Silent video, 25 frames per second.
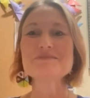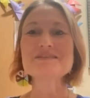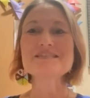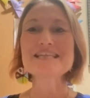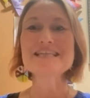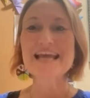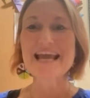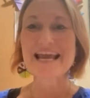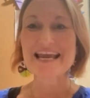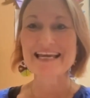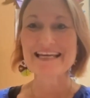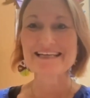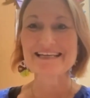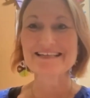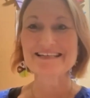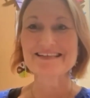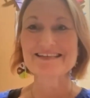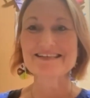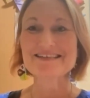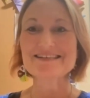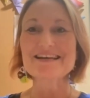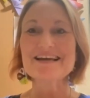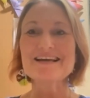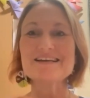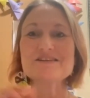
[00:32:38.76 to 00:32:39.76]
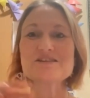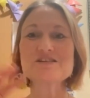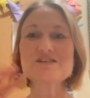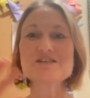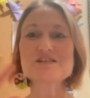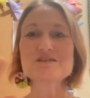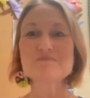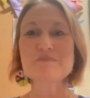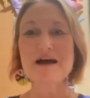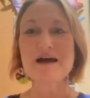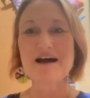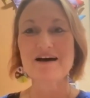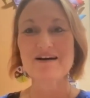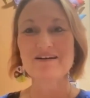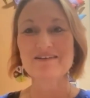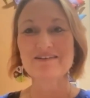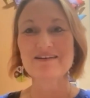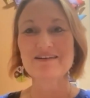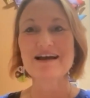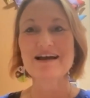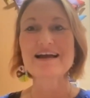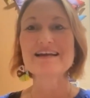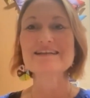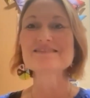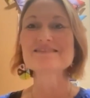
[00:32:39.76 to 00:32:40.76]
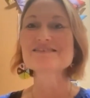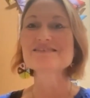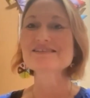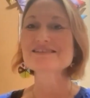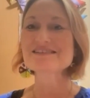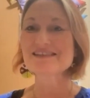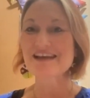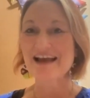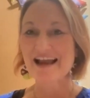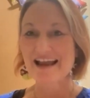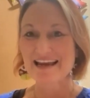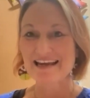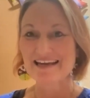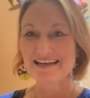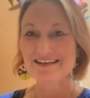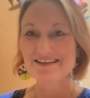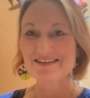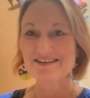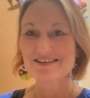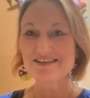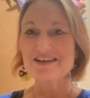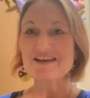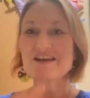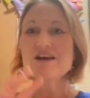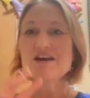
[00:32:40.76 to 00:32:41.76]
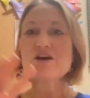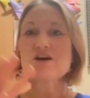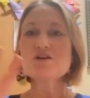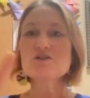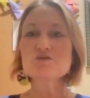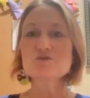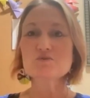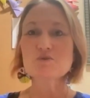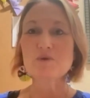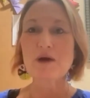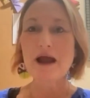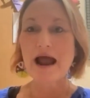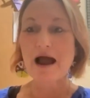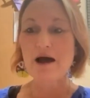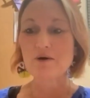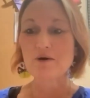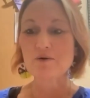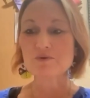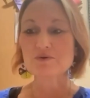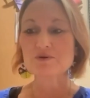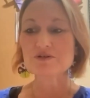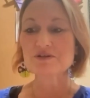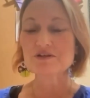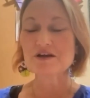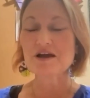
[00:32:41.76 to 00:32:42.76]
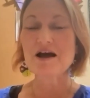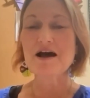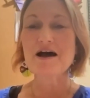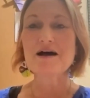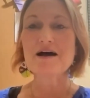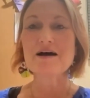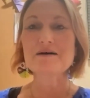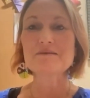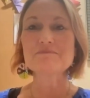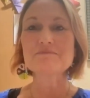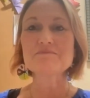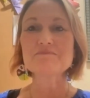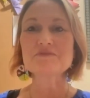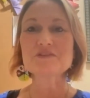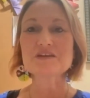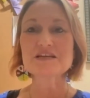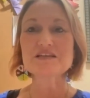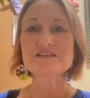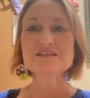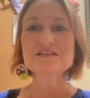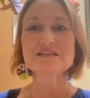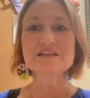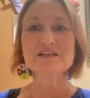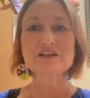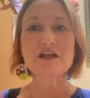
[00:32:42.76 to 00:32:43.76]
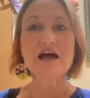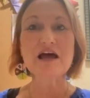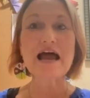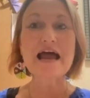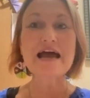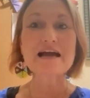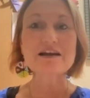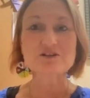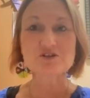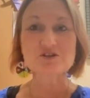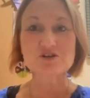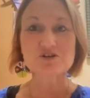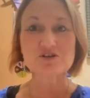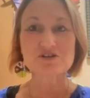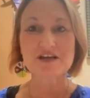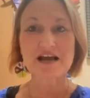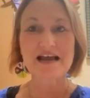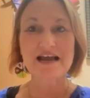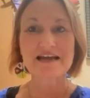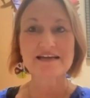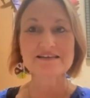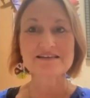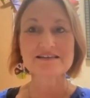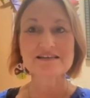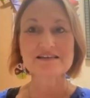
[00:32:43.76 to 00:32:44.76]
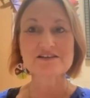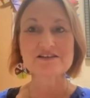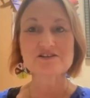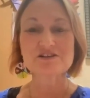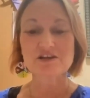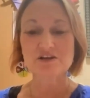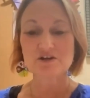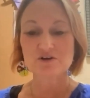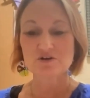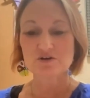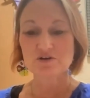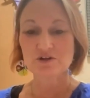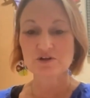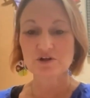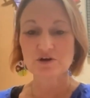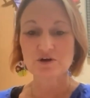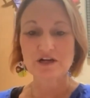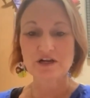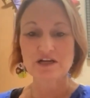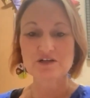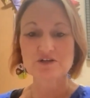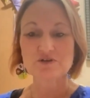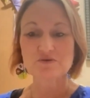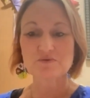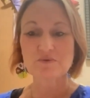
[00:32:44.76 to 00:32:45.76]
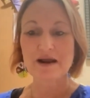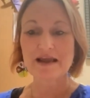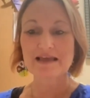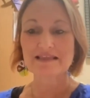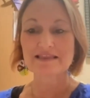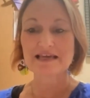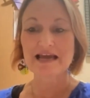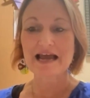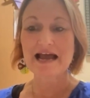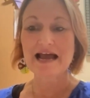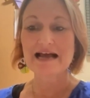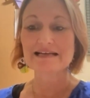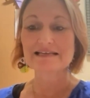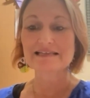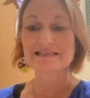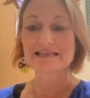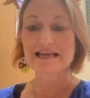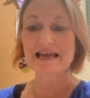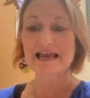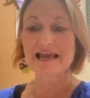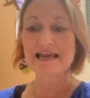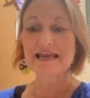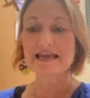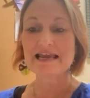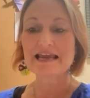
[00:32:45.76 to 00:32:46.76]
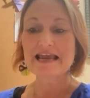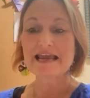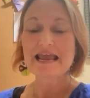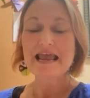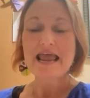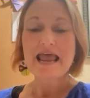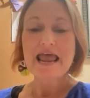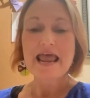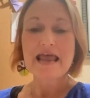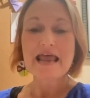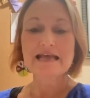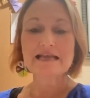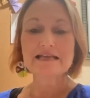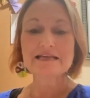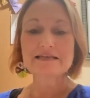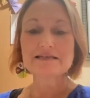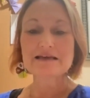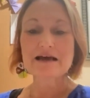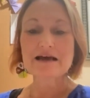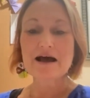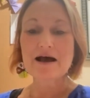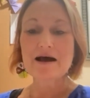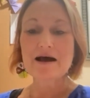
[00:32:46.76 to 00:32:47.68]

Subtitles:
taste and smell and sight throughout these little exercises that you're learning to write the essay. And